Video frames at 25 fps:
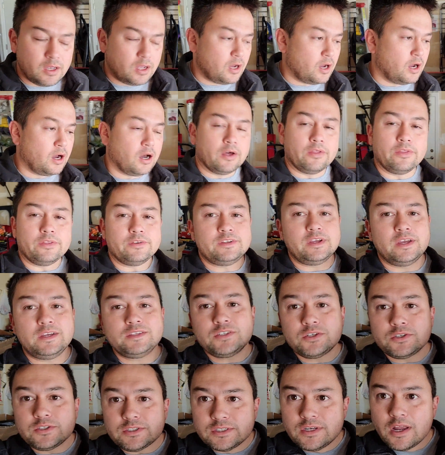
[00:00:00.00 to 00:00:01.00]
The
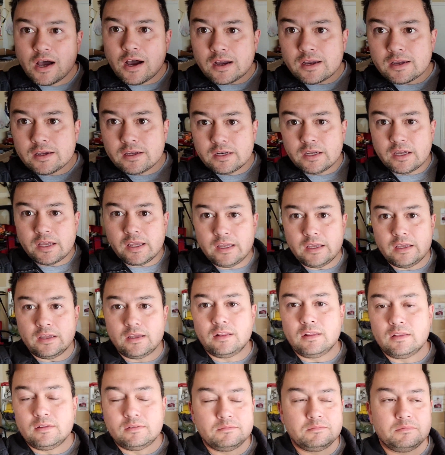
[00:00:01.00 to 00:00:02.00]
Taser is not going to
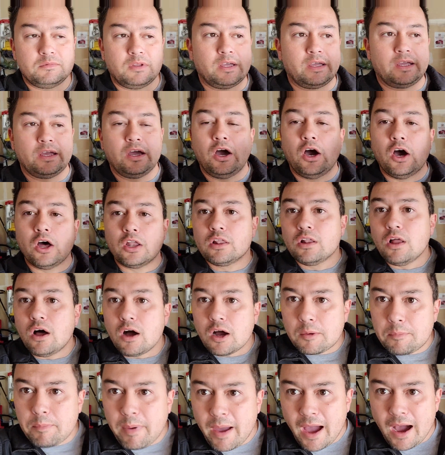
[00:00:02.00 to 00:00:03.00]
like
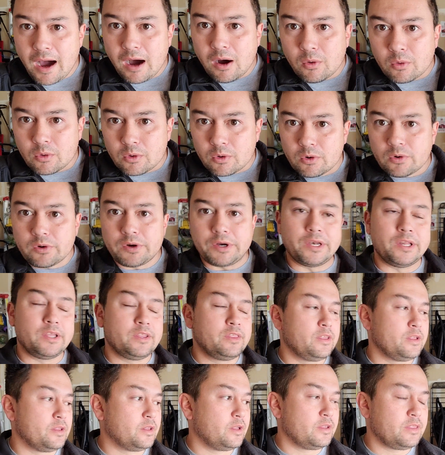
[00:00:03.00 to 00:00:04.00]
unlock power or
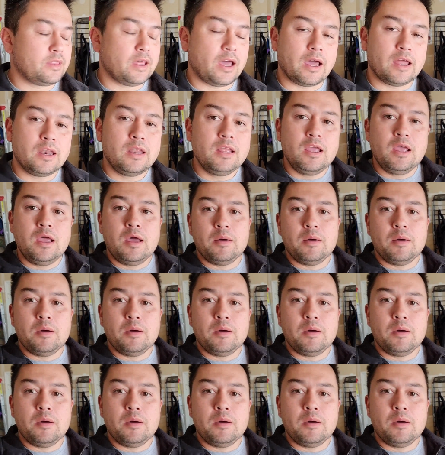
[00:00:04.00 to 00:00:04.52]
anything like that,